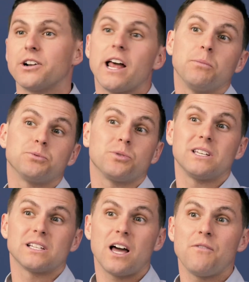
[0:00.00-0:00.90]
It helps with
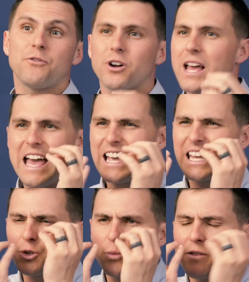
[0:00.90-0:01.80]
discomfort,
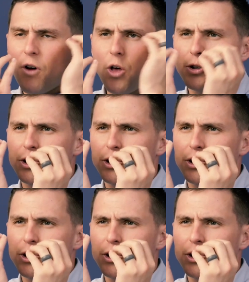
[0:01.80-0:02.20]
gets rid of all those